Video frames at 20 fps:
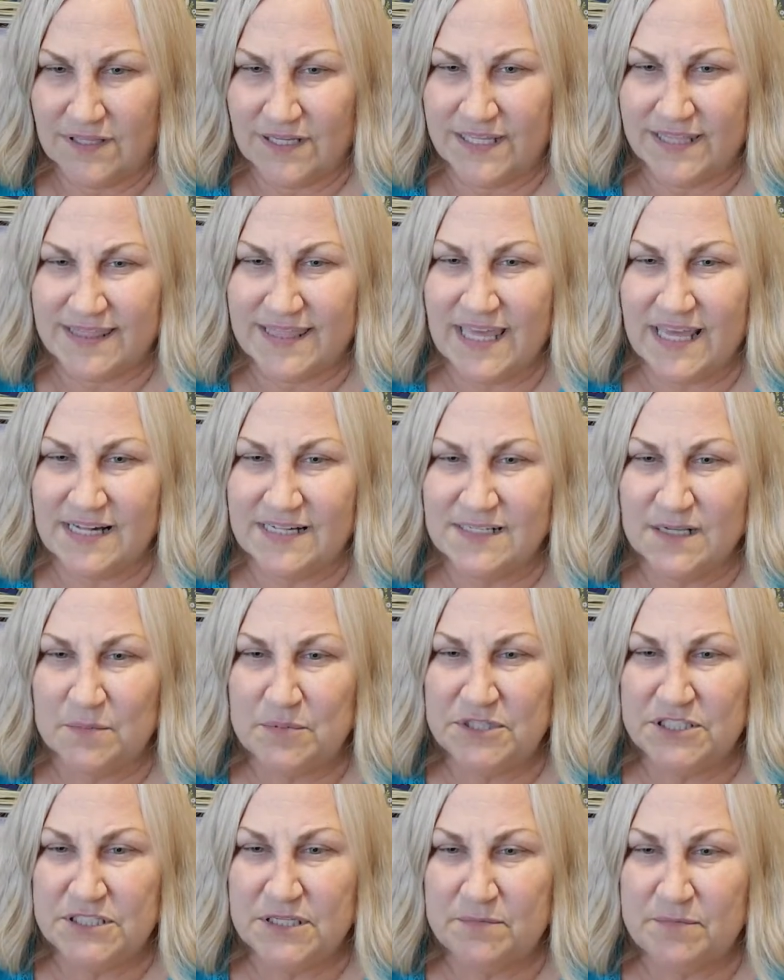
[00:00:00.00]
look at that.
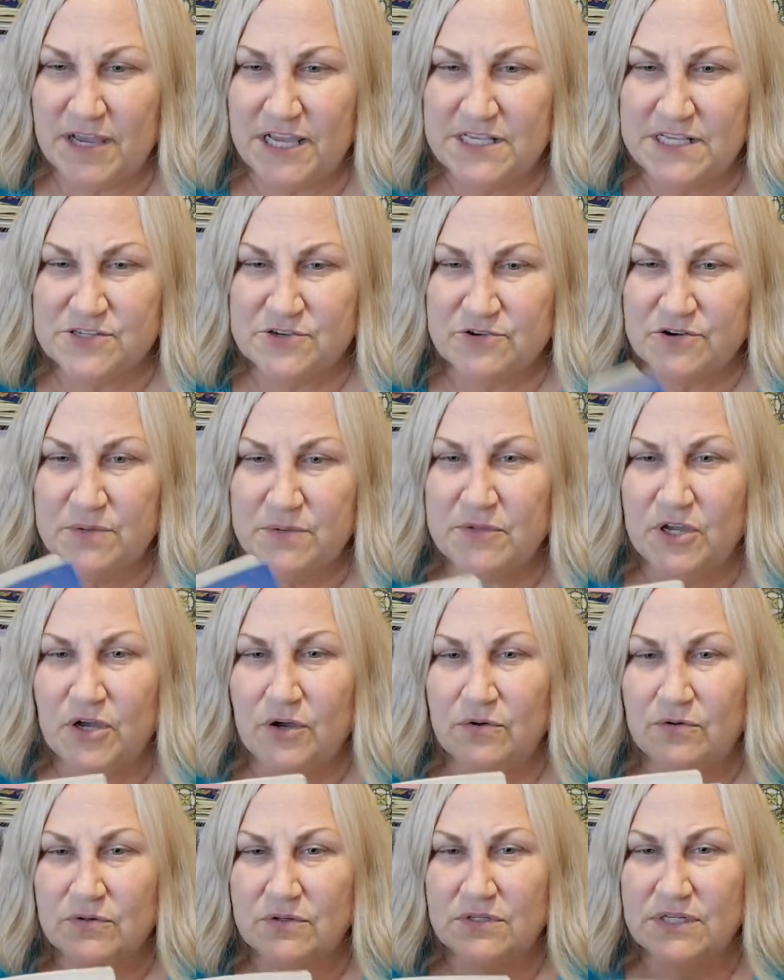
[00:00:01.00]
Double dip ice cream
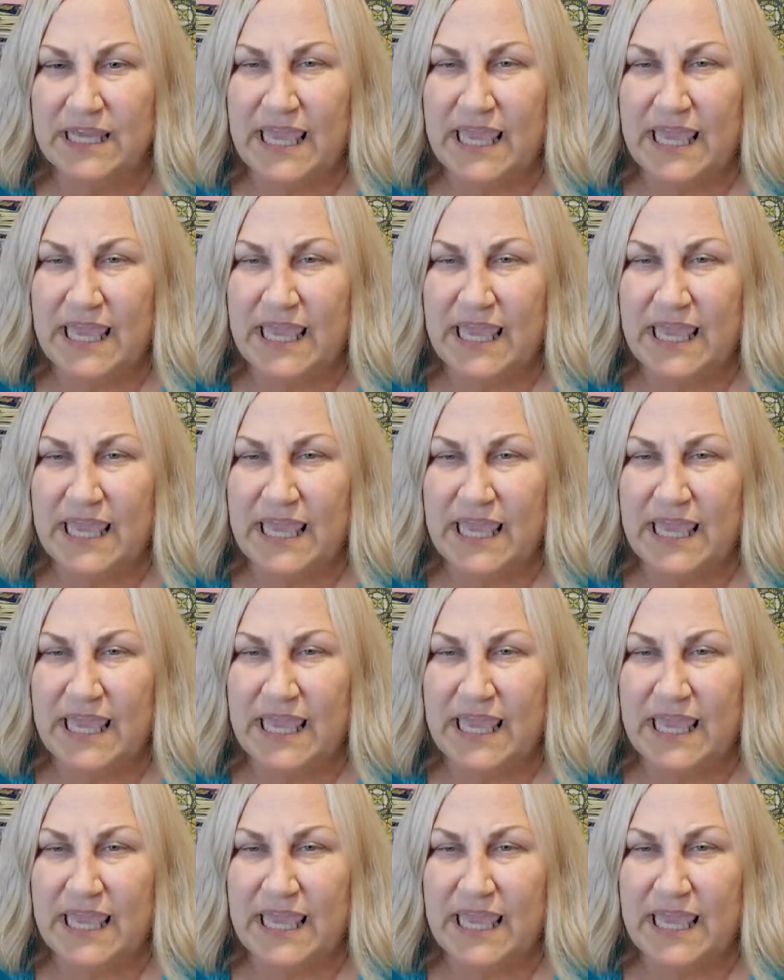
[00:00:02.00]
cone